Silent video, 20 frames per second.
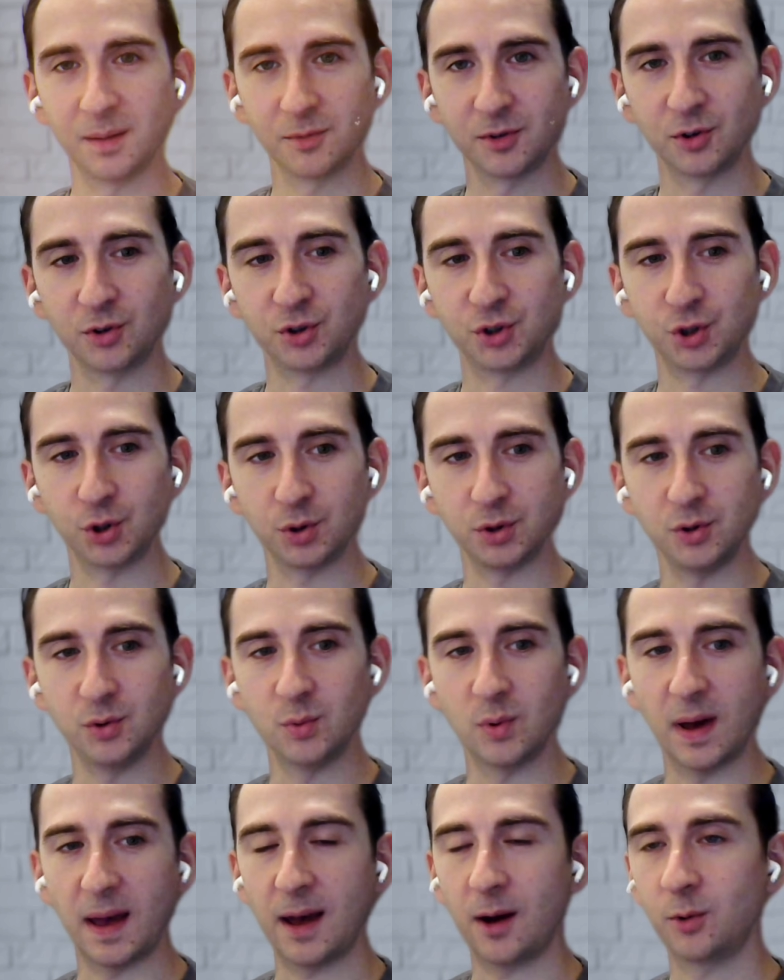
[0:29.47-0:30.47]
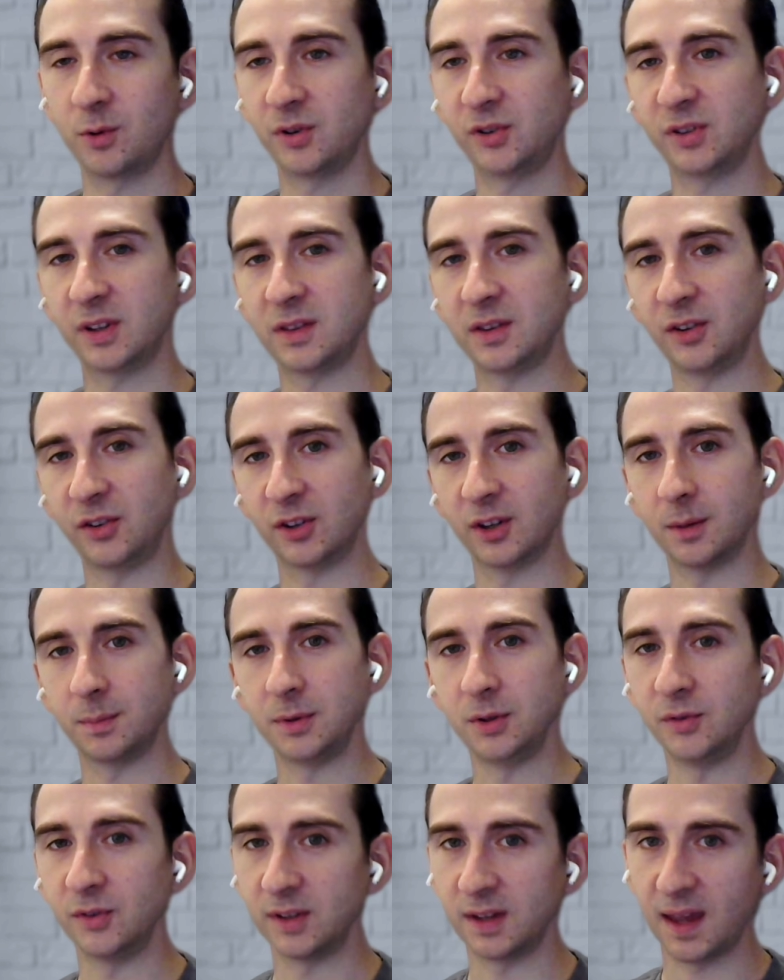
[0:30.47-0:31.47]
Today I'm going to show you how to set this
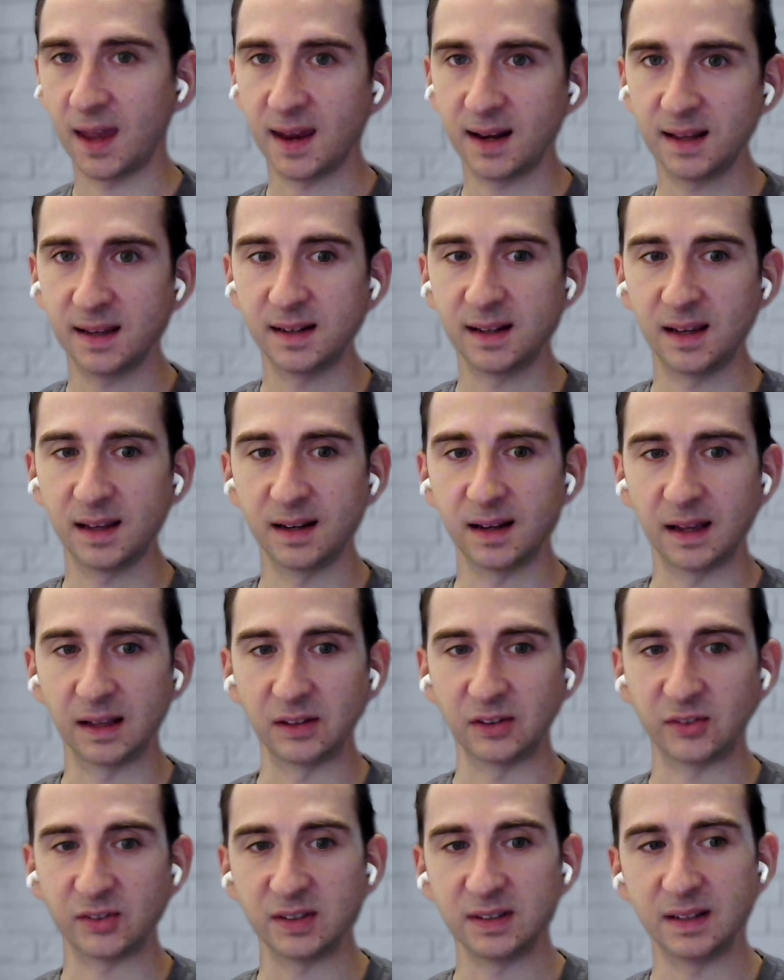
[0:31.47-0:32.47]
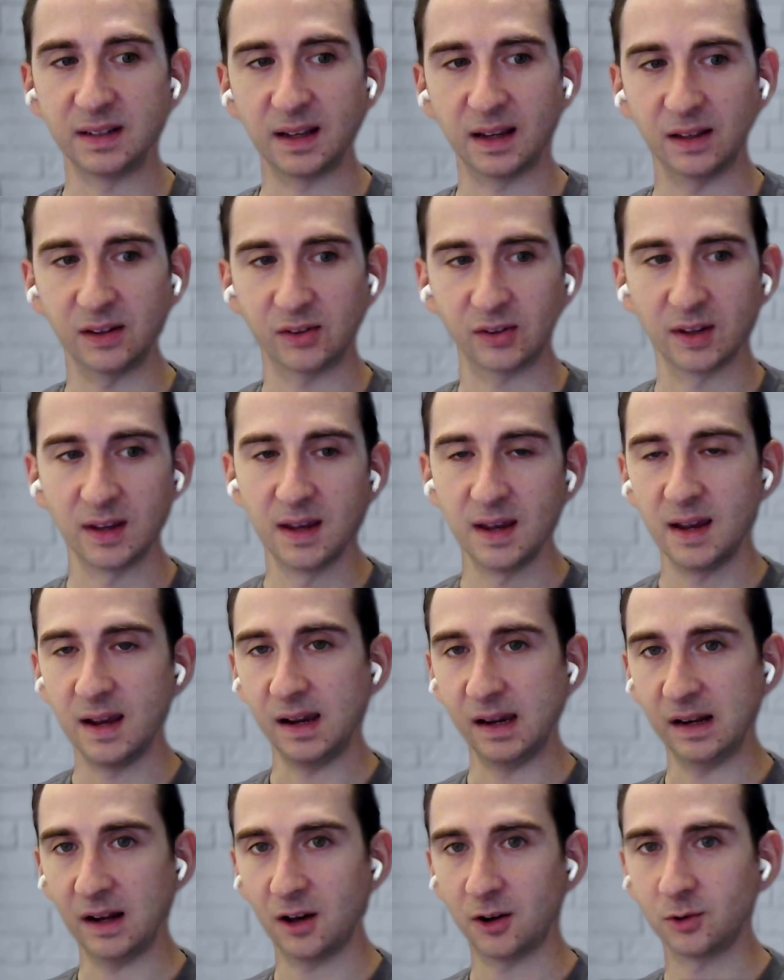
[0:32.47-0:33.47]
up using n8n and Seedance.
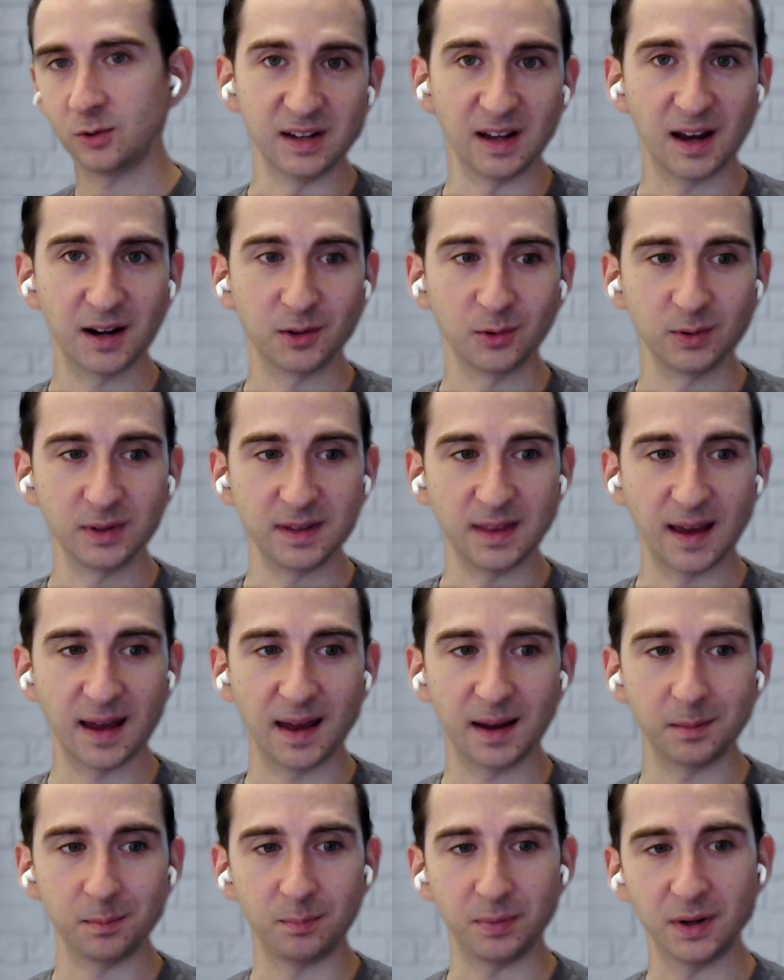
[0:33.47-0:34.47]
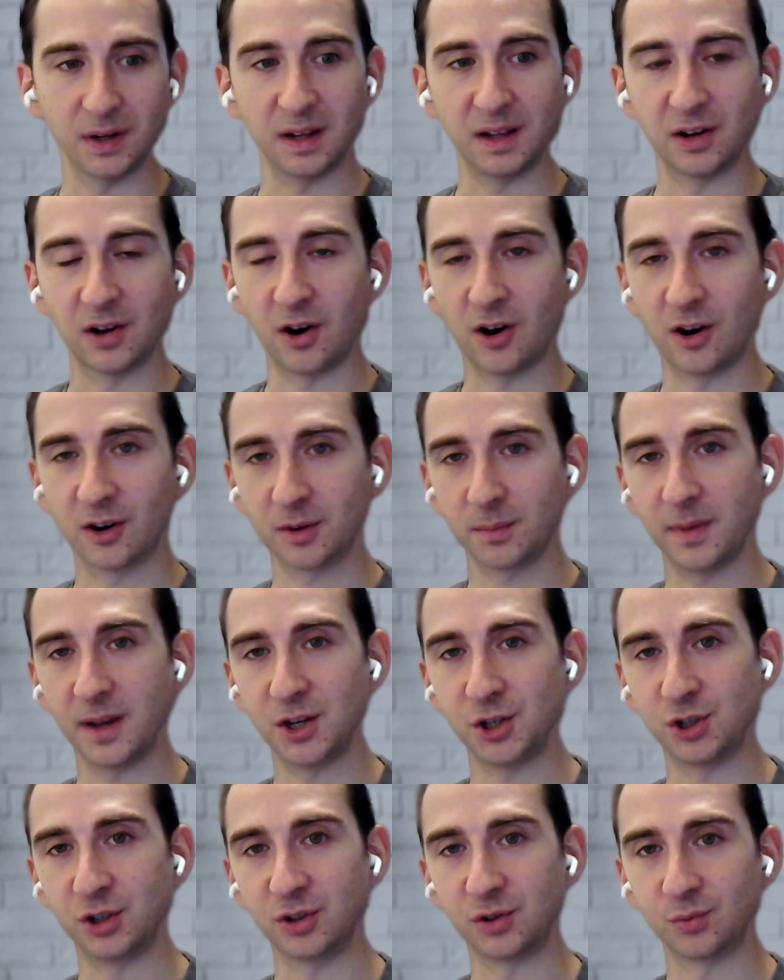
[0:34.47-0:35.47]
And not only that, but an
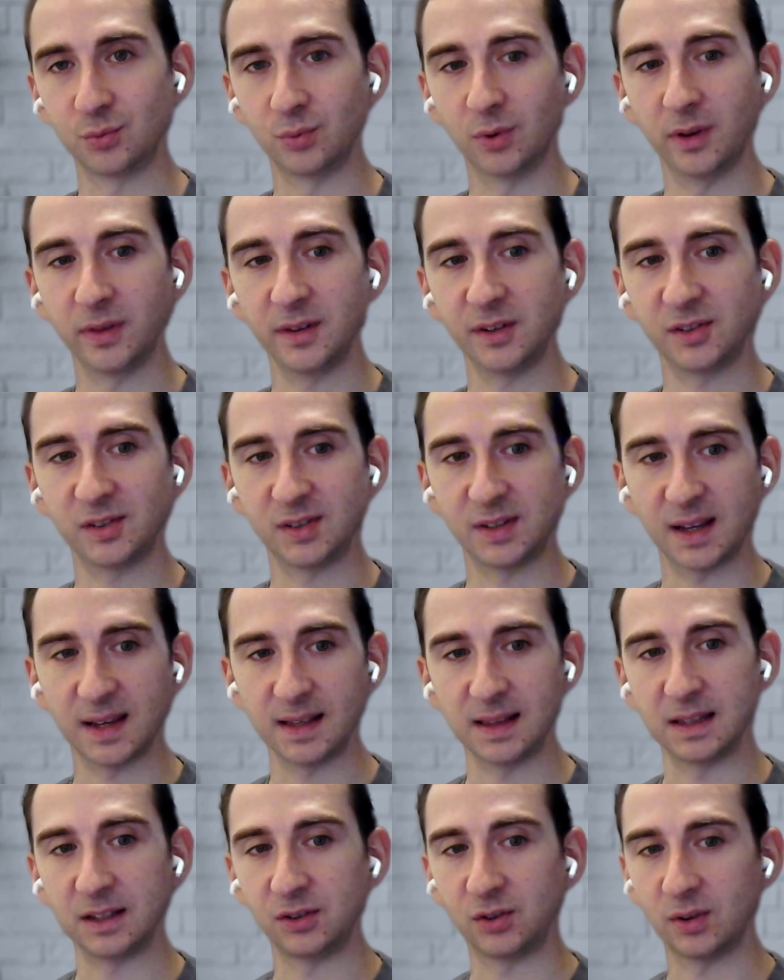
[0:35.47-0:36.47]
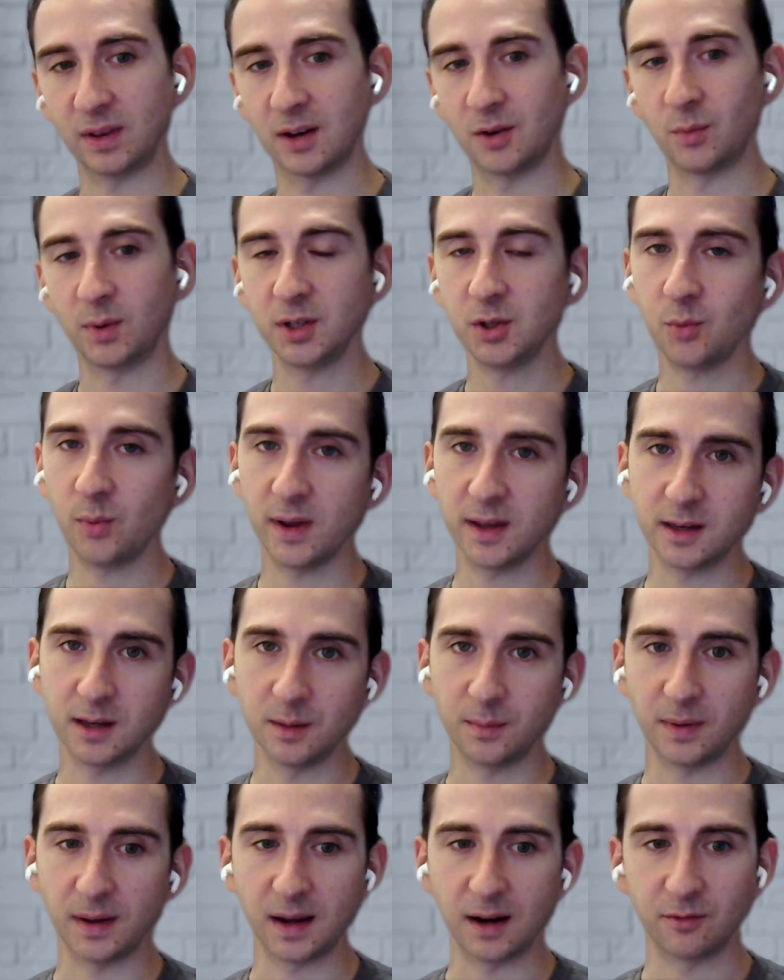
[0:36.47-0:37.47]
automation to run this daily so that when you wake
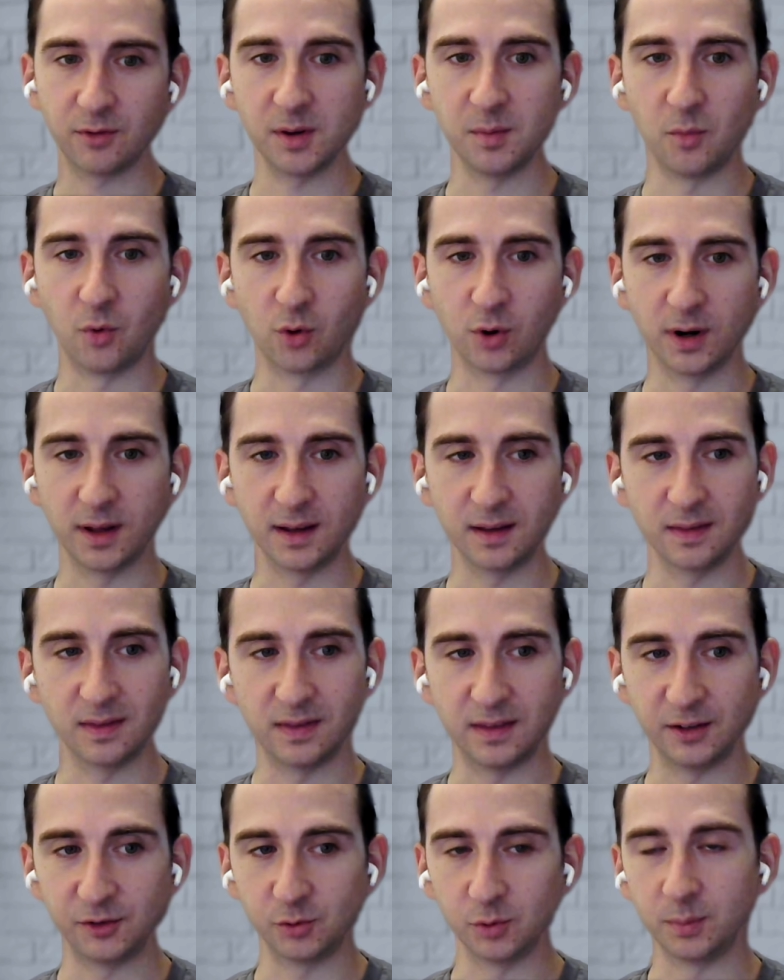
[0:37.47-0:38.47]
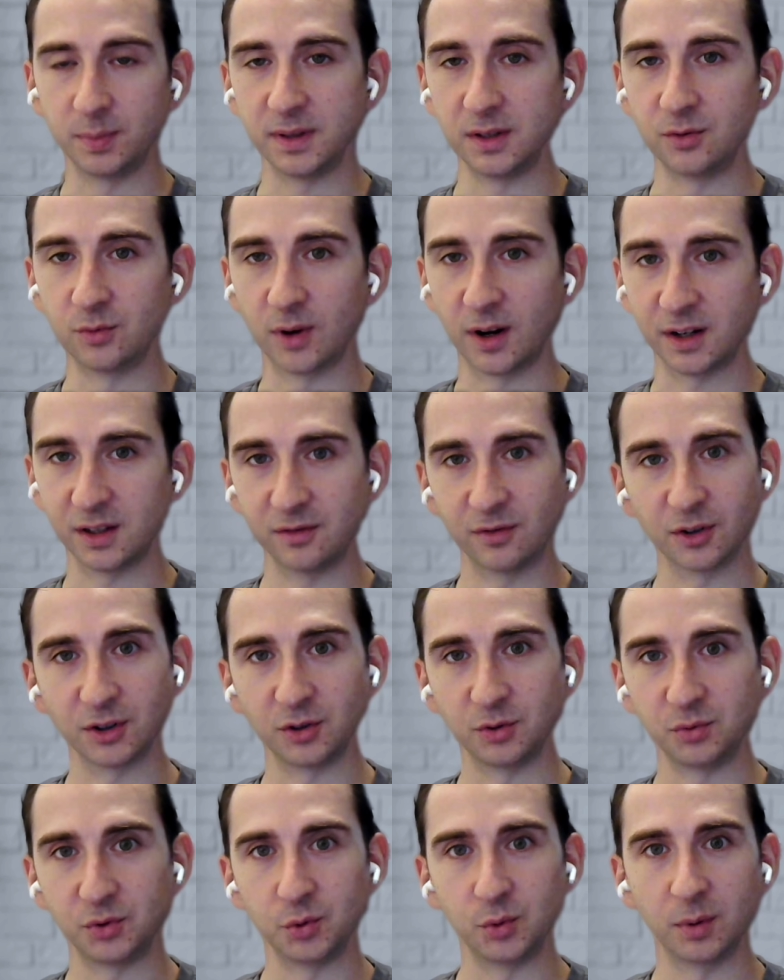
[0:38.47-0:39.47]
up every morning, this will be ready for
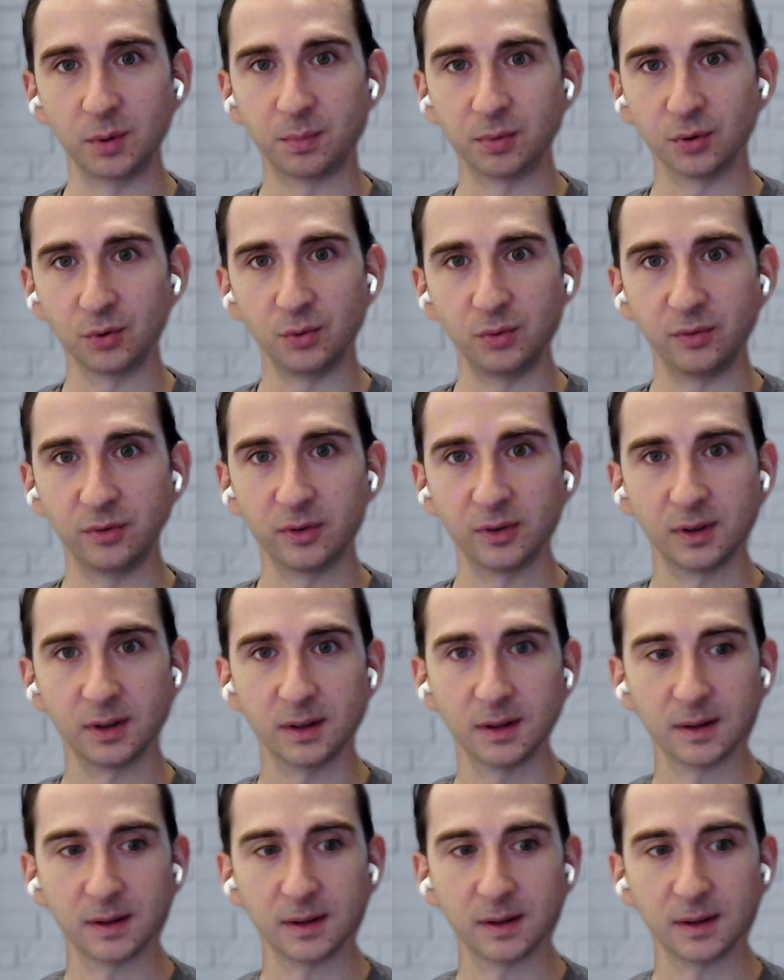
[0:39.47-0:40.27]
you to approve.